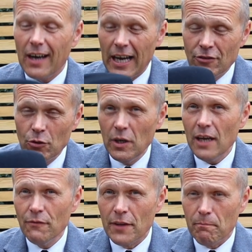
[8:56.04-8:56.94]
I do
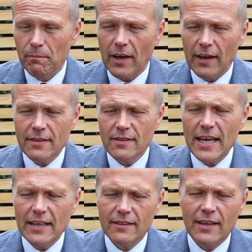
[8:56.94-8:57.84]
love them. I
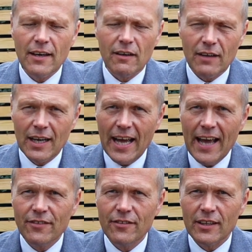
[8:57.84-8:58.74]
think they are an
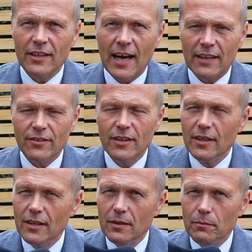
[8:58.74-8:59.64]
excellent hat.
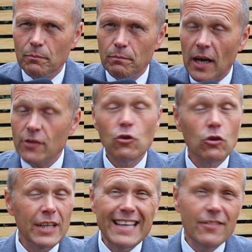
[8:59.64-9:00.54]
And you
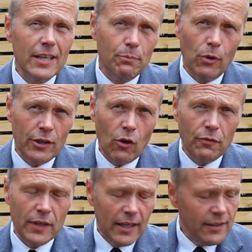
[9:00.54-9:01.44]
could easily pull it
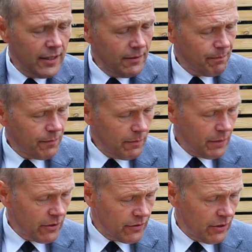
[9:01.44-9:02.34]
off in London
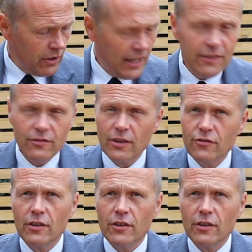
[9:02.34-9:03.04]
because it is such